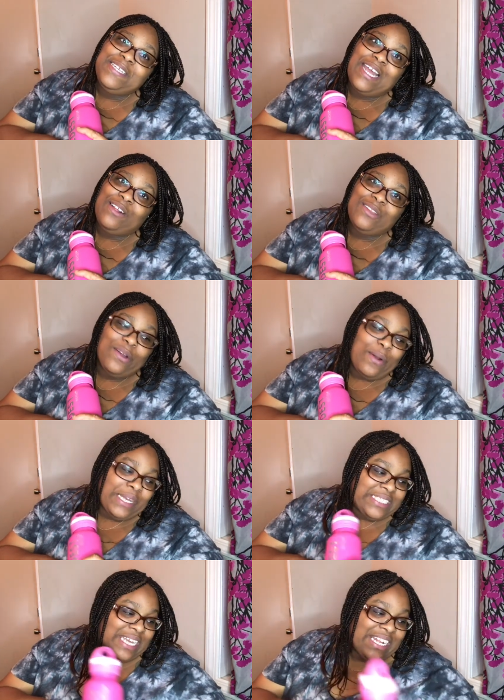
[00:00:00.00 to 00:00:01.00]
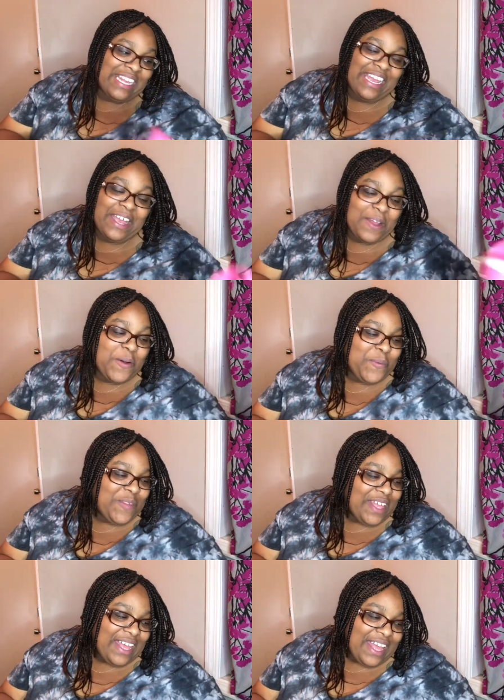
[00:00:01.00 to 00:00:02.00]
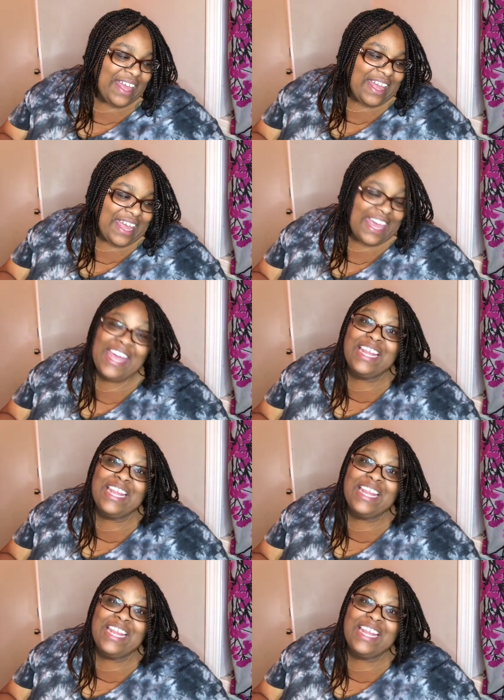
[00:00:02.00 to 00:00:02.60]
y'all don't know how excited I am and